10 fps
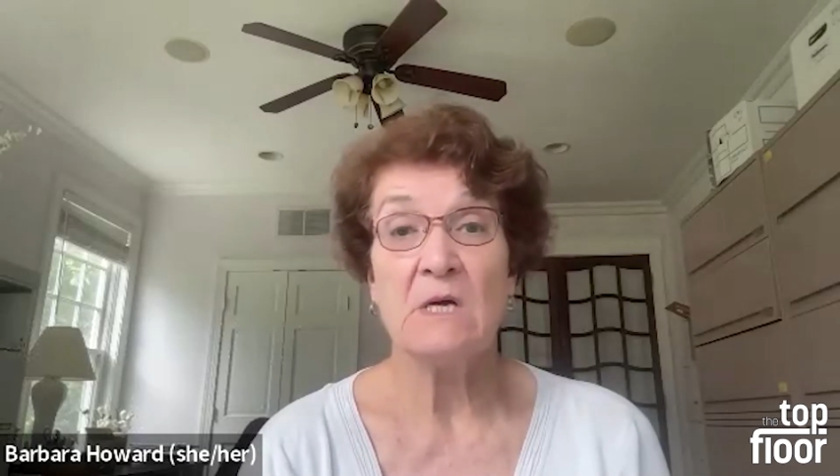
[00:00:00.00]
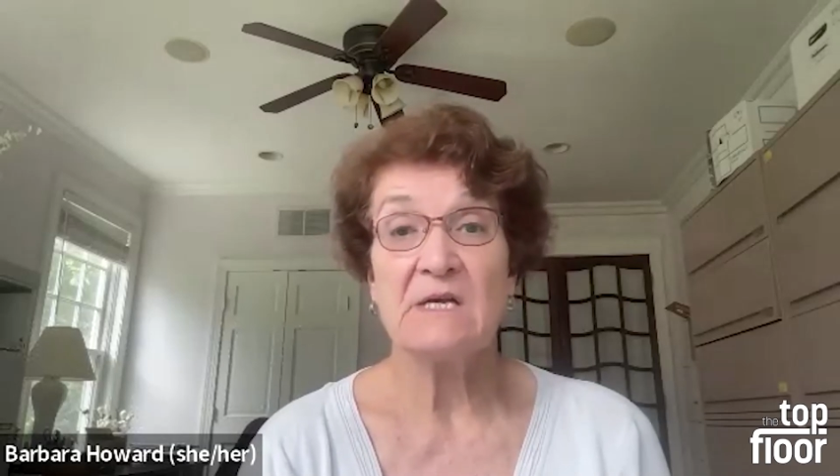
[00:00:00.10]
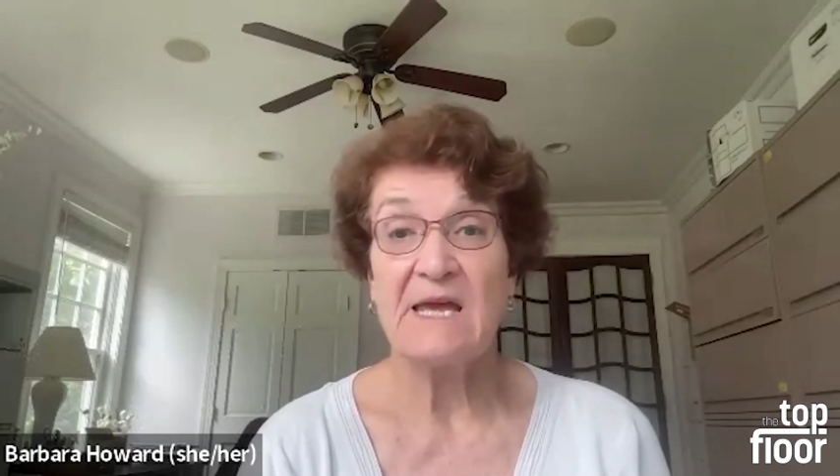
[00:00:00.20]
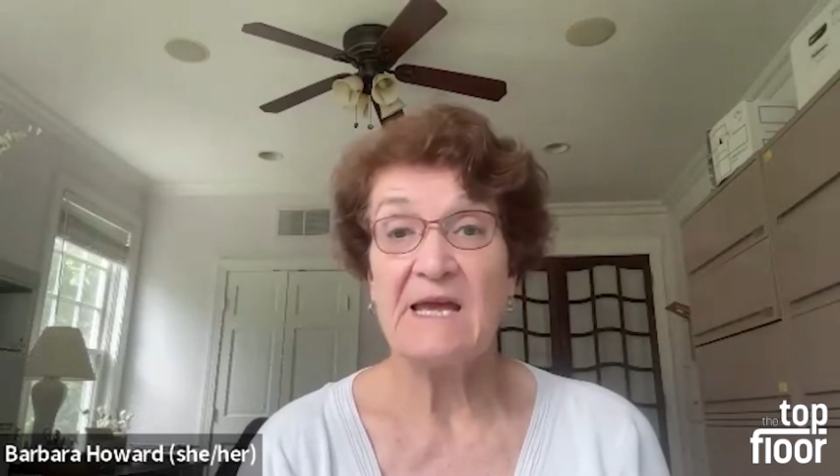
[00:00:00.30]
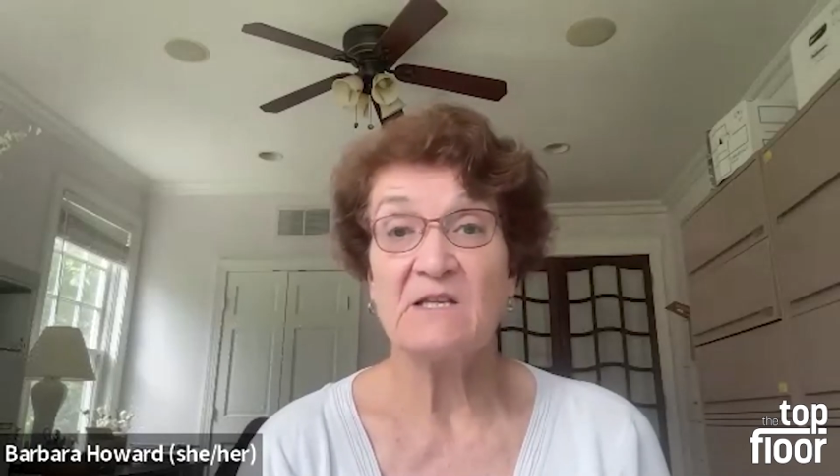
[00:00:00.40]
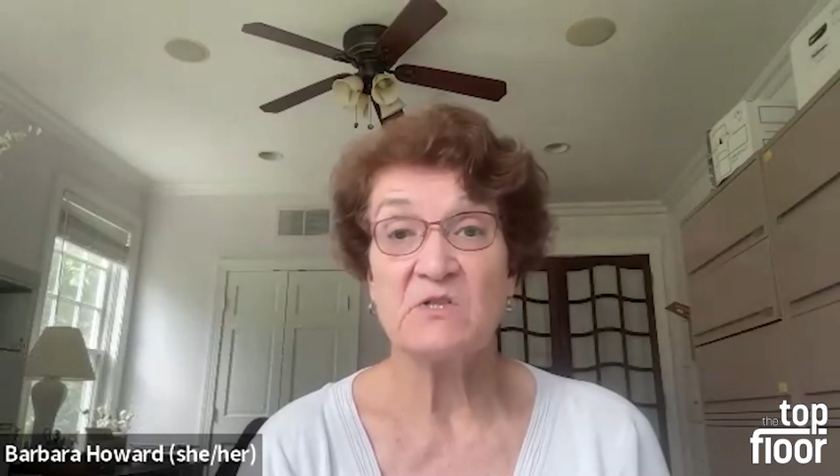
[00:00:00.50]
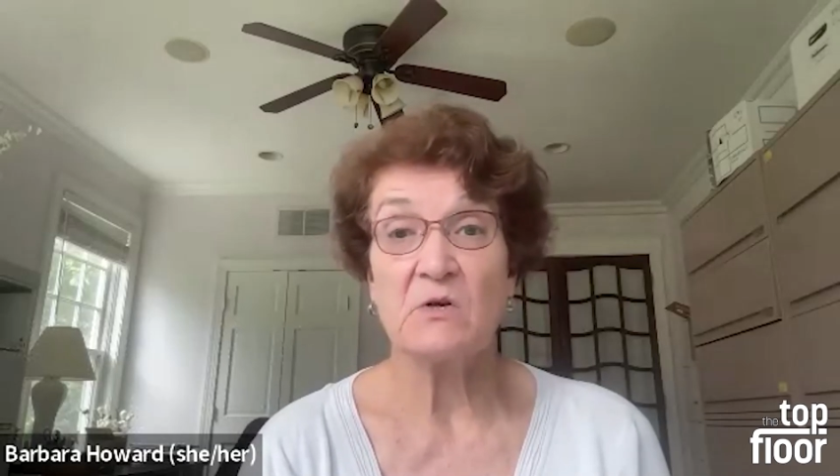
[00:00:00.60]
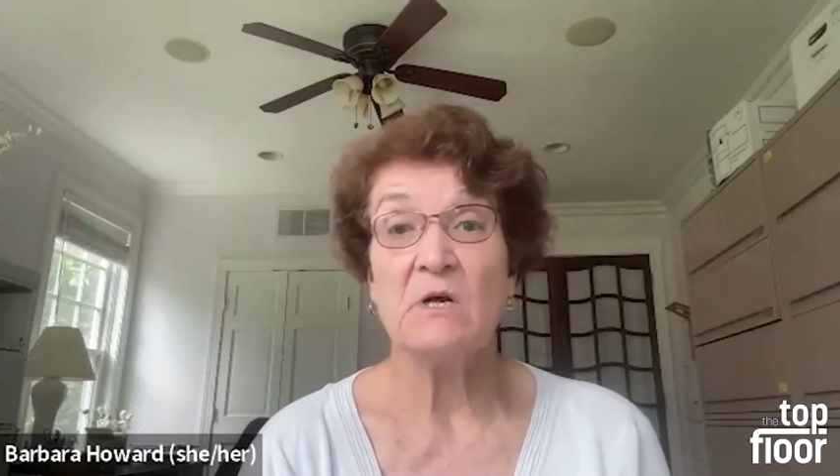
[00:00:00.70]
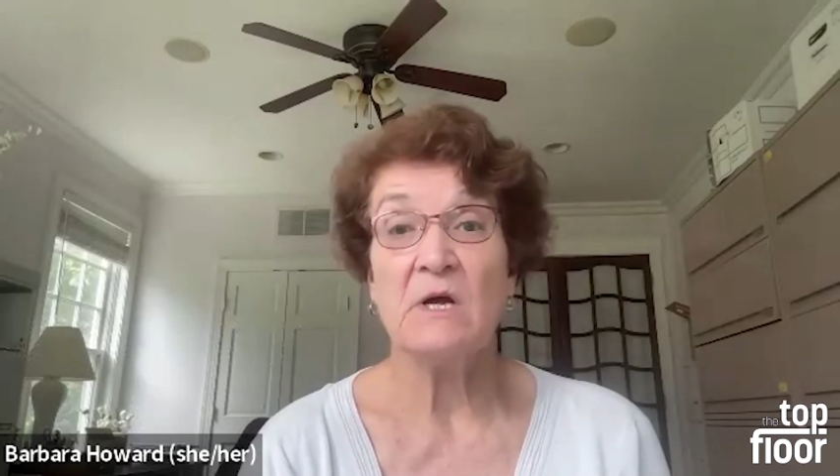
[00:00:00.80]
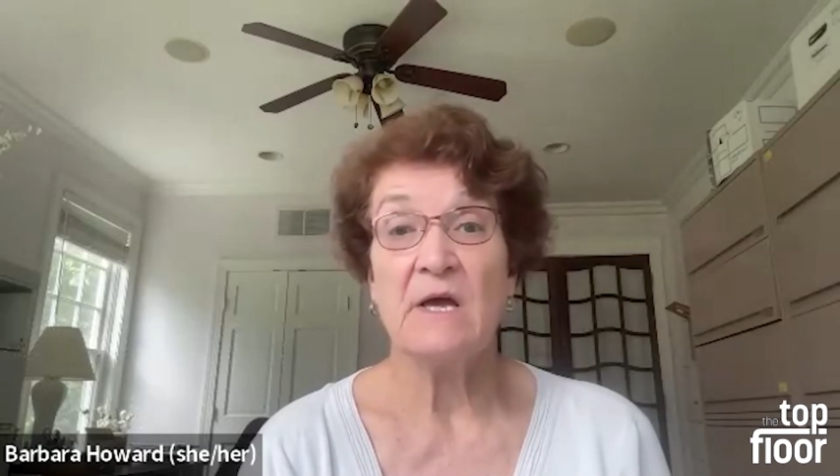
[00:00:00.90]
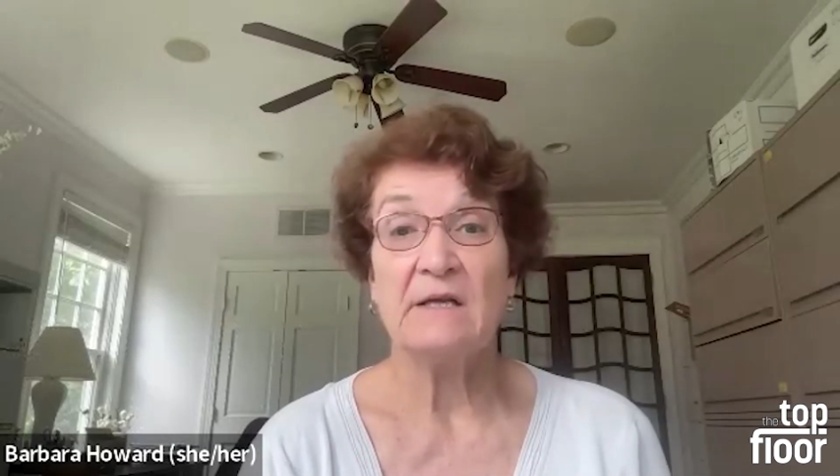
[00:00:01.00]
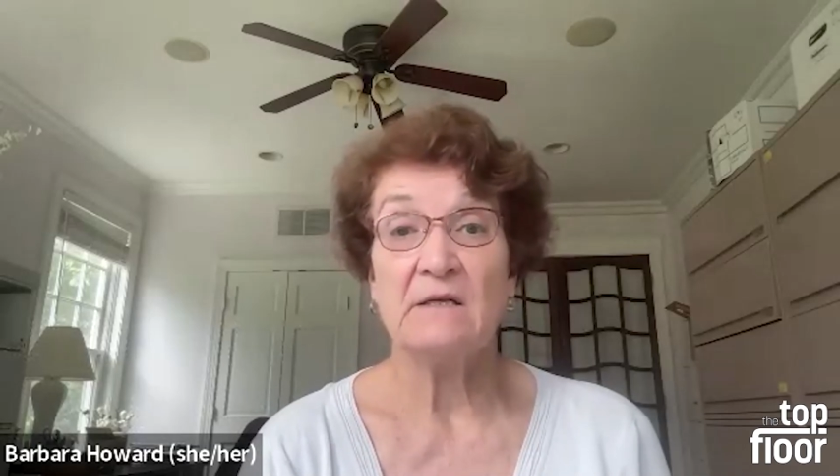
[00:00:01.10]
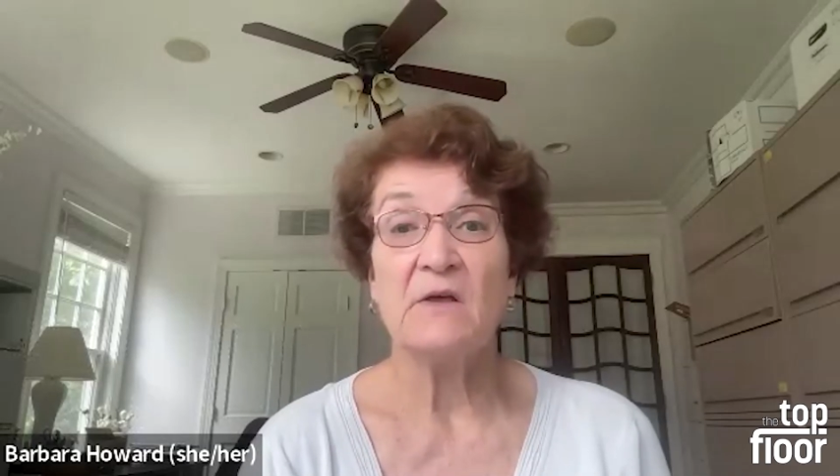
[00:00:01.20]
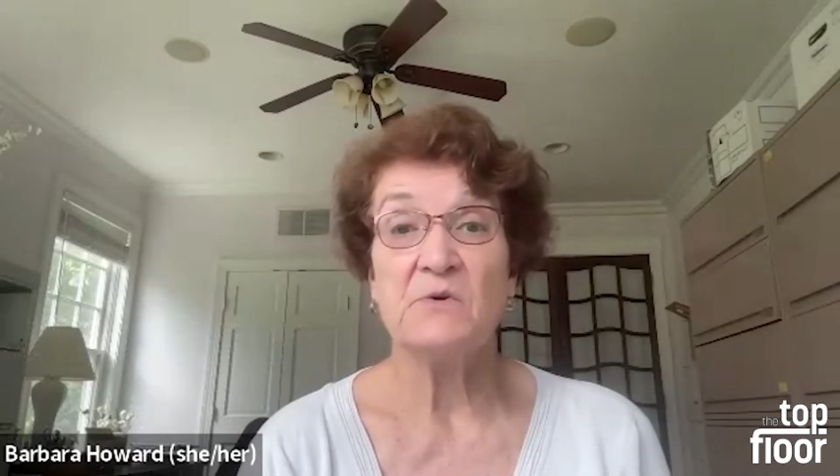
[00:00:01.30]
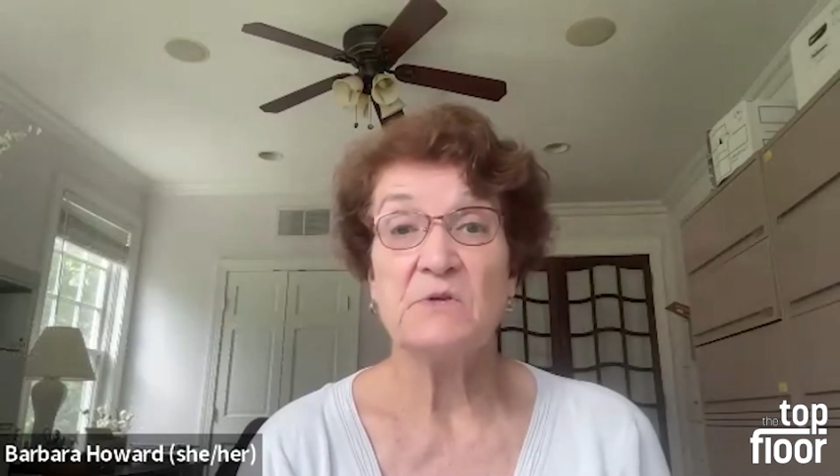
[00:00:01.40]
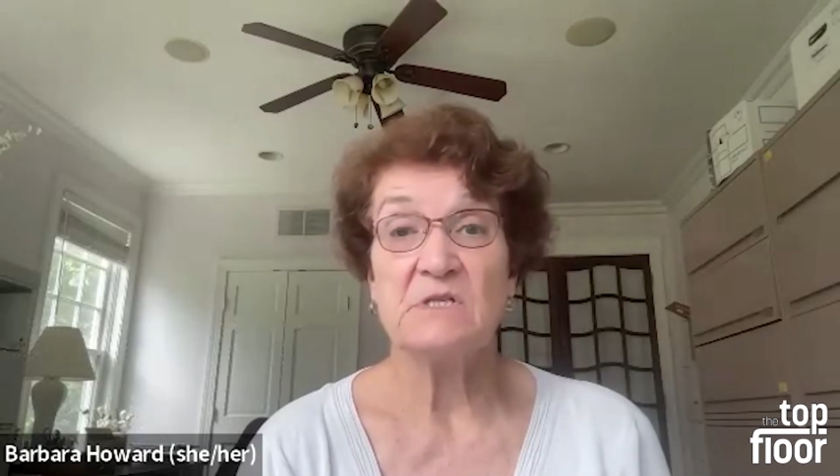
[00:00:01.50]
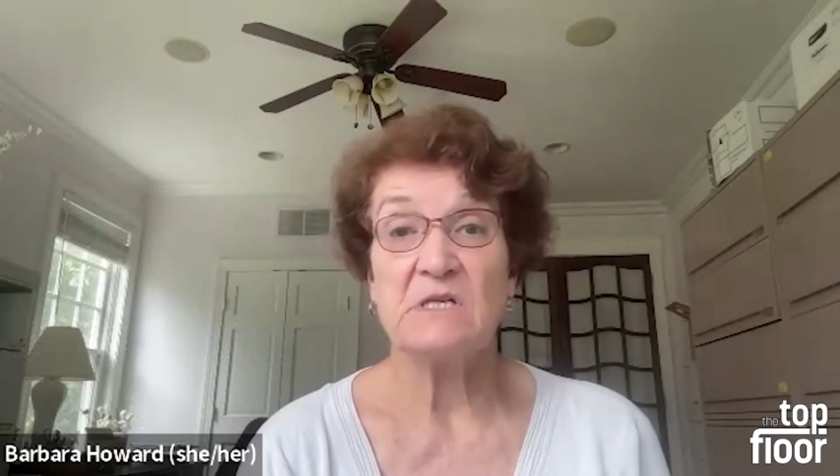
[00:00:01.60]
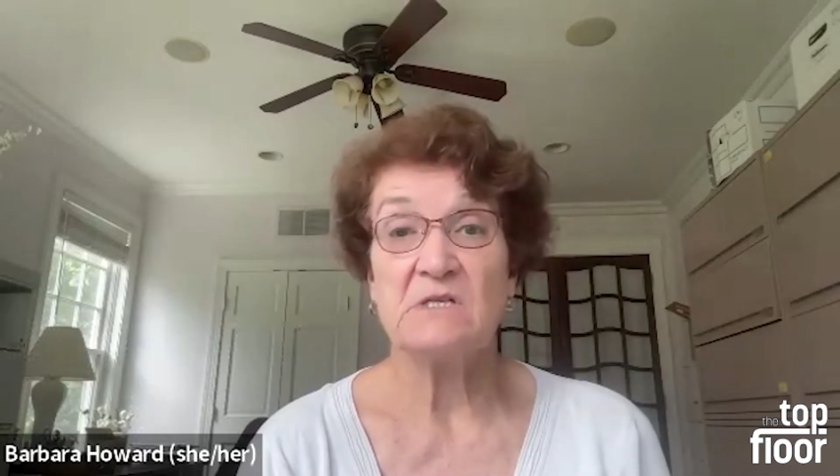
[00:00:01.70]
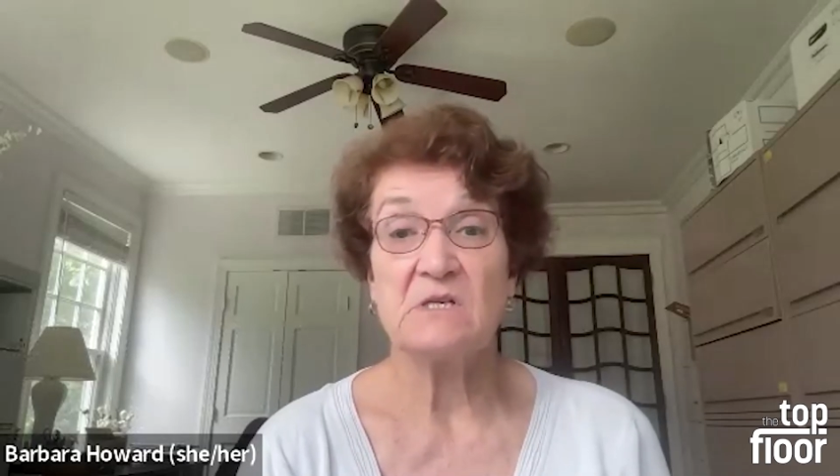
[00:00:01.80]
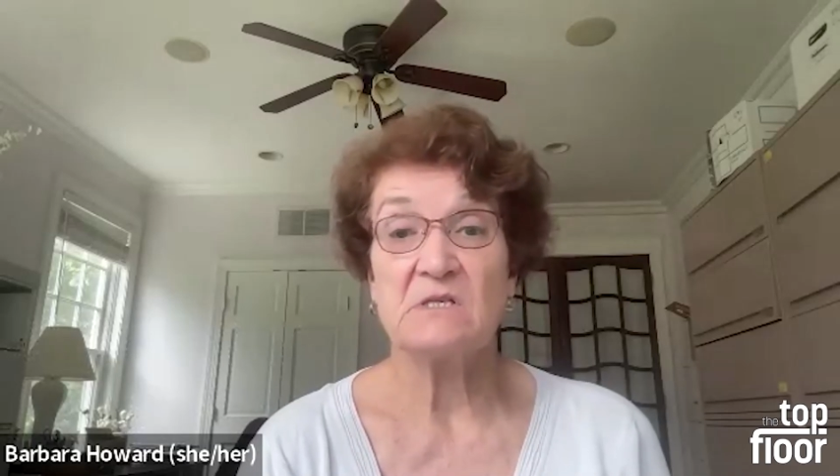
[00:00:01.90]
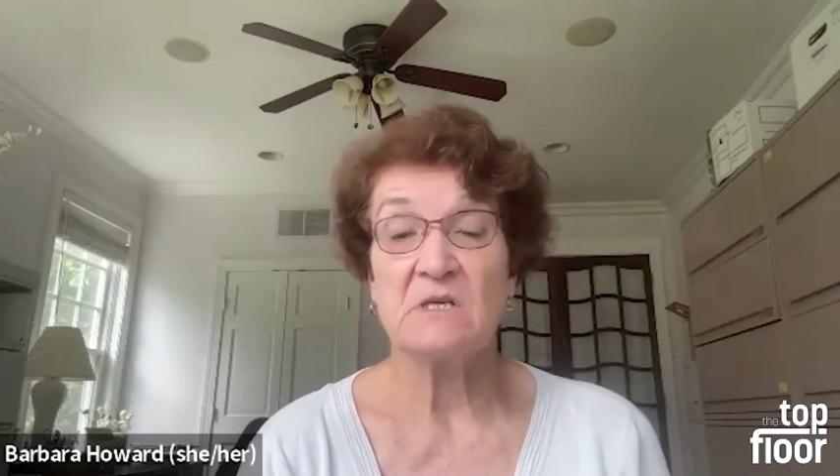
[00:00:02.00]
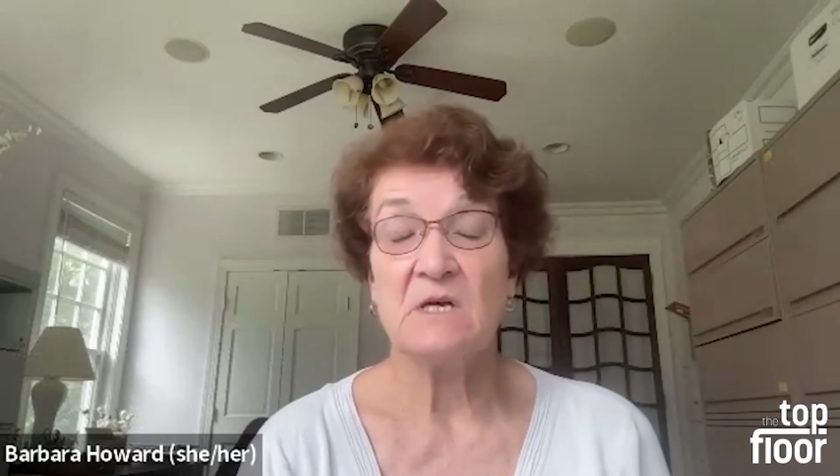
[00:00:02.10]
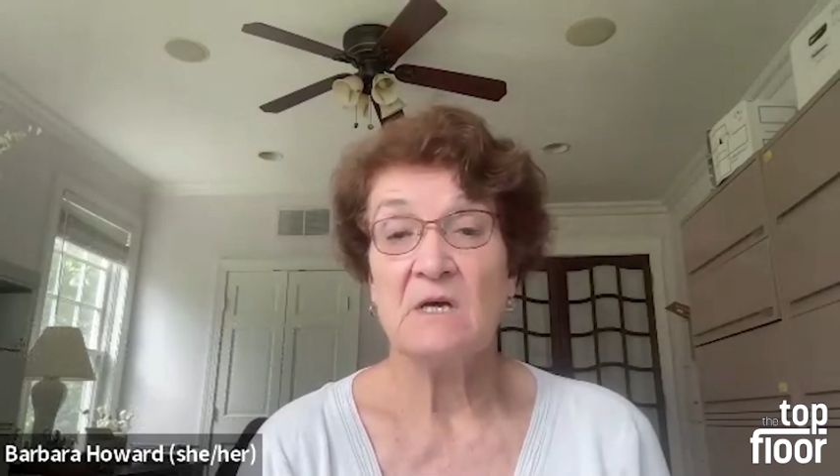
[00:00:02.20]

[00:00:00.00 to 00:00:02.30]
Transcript: cancer and other diseases